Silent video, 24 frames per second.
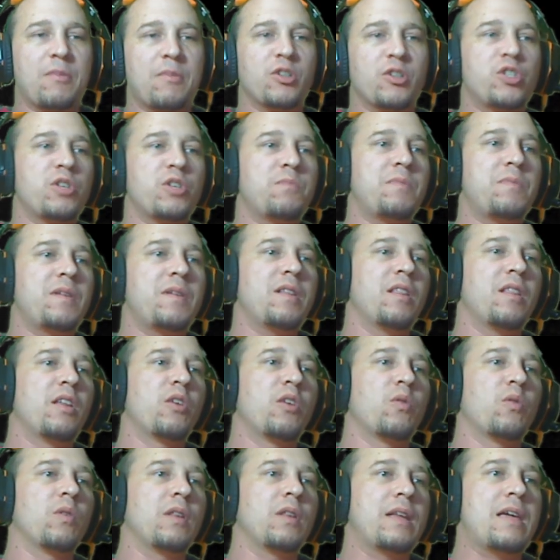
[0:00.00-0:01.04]
It should be
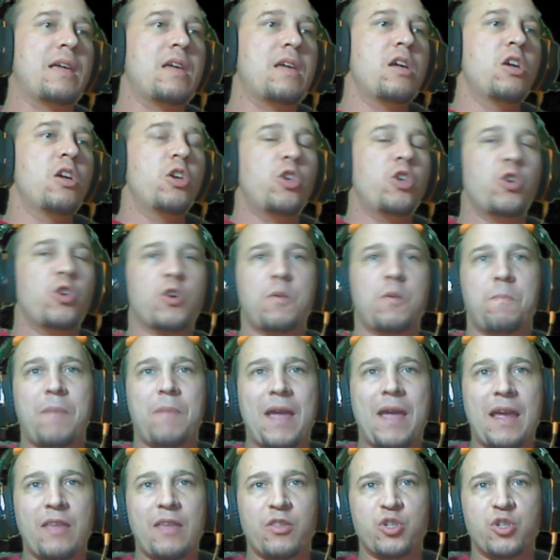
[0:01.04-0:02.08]
literally, you can
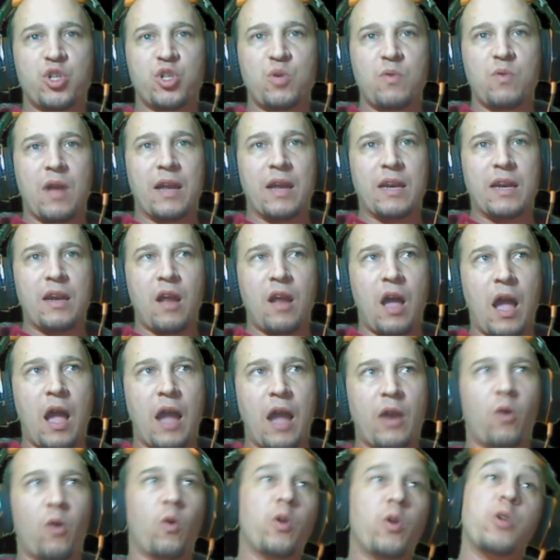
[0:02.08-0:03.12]
pay the
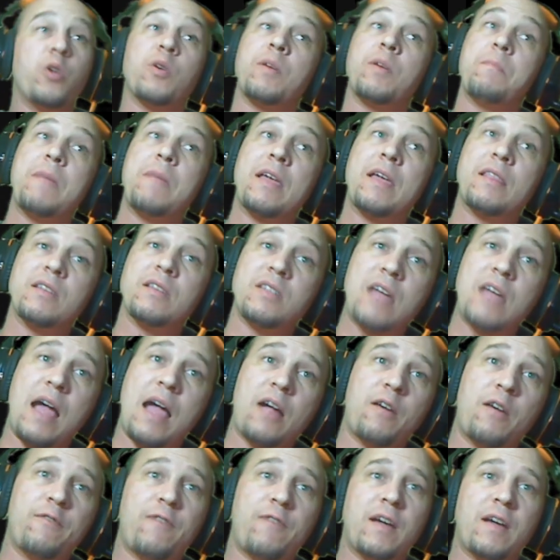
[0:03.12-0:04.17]
$2.99 or you can make the
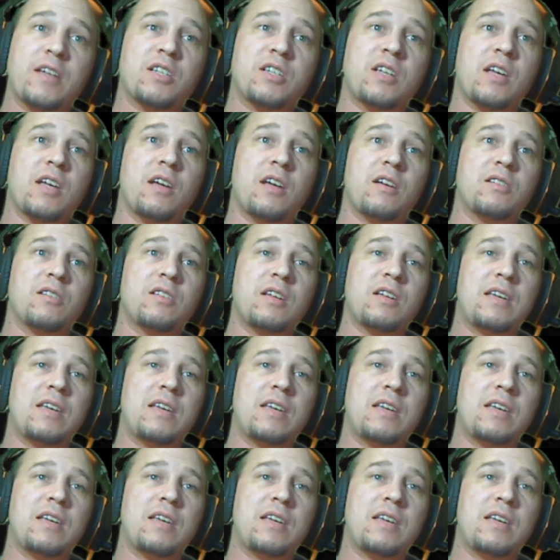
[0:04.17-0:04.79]
sacrifice to